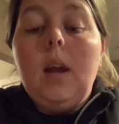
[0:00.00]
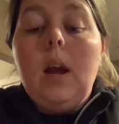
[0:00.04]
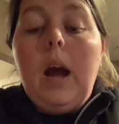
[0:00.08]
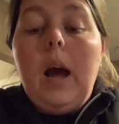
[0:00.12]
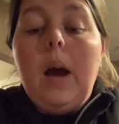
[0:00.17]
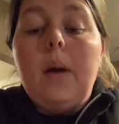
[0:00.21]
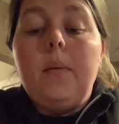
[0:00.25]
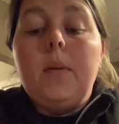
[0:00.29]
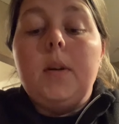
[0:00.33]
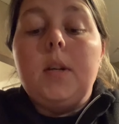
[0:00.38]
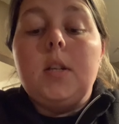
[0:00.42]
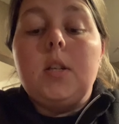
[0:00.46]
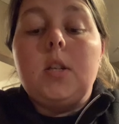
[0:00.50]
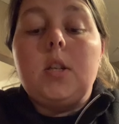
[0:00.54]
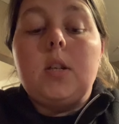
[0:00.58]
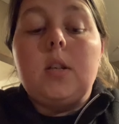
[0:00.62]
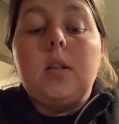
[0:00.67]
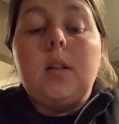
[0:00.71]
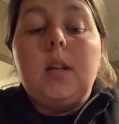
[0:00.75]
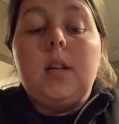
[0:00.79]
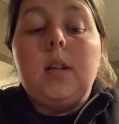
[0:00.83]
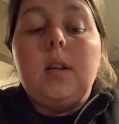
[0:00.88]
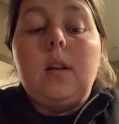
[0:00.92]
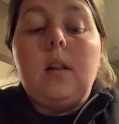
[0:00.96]
I would ensure
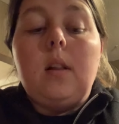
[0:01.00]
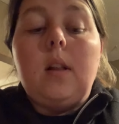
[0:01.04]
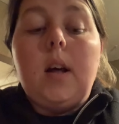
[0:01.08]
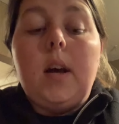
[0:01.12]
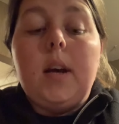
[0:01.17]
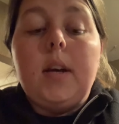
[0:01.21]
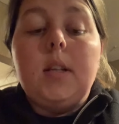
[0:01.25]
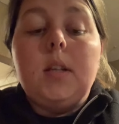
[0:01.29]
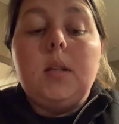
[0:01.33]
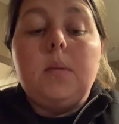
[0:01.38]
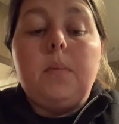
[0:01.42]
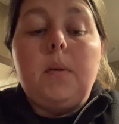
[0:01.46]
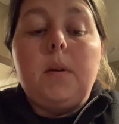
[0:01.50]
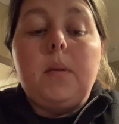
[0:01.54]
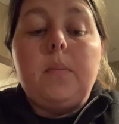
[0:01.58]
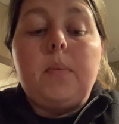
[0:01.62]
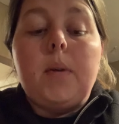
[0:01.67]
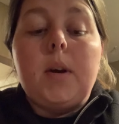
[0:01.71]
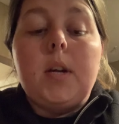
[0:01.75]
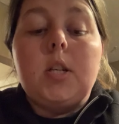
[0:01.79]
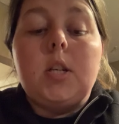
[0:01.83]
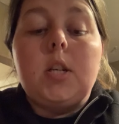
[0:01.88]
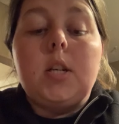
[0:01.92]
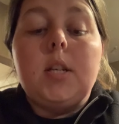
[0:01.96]
that the client's blood
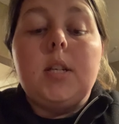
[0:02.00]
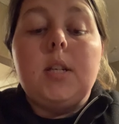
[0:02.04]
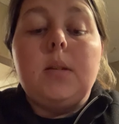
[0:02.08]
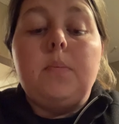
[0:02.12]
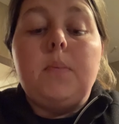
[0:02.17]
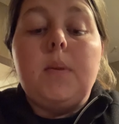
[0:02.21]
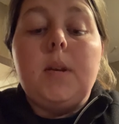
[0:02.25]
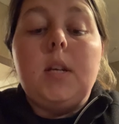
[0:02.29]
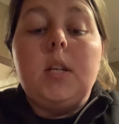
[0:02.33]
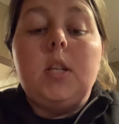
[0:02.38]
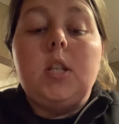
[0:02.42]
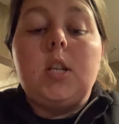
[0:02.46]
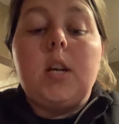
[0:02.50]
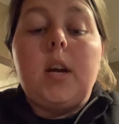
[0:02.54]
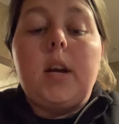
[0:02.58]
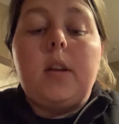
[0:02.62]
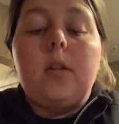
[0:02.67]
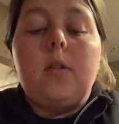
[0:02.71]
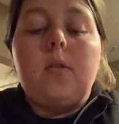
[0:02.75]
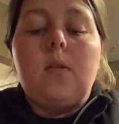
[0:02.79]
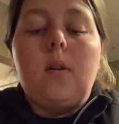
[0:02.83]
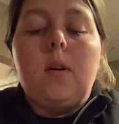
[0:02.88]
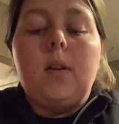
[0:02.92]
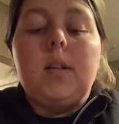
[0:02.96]
pressure is being checked
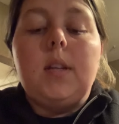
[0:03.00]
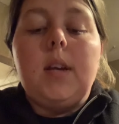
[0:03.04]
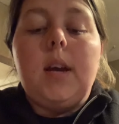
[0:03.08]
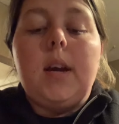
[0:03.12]
throughout the